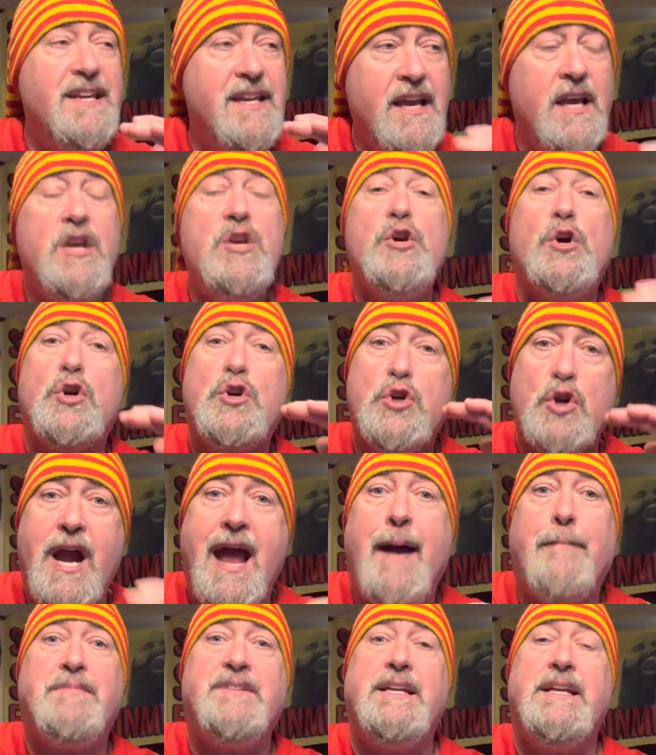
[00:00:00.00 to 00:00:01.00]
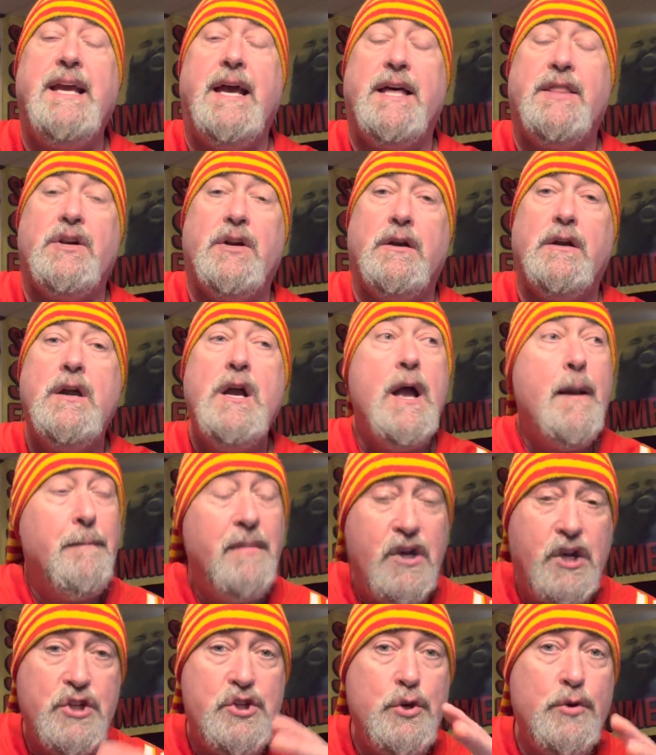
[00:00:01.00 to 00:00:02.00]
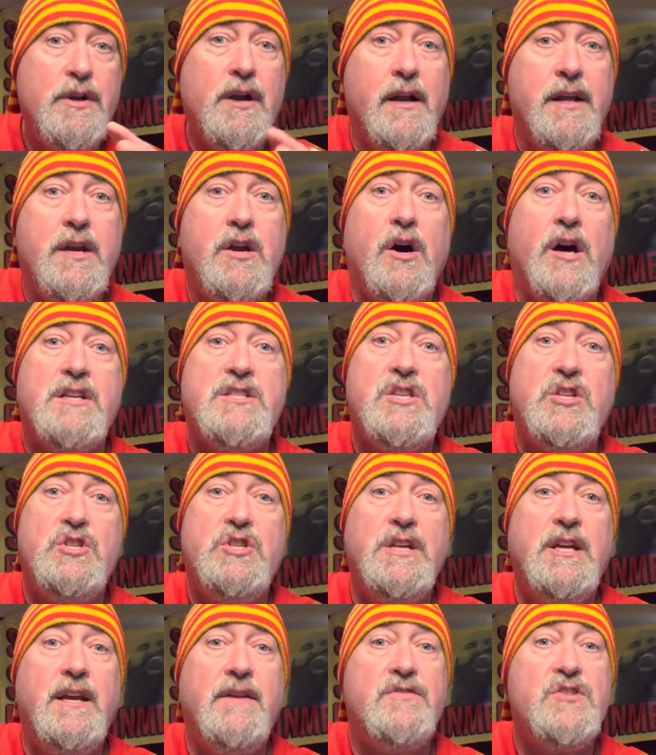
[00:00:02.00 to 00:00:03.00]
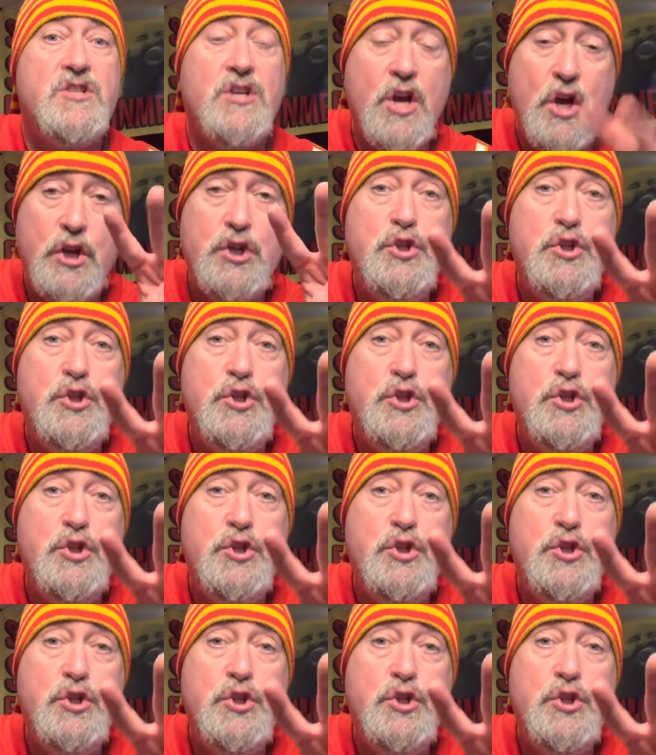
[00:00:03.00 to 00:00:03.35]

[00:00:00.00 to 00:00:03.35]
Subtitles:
Get your crap together because you nearly cost the Chiefs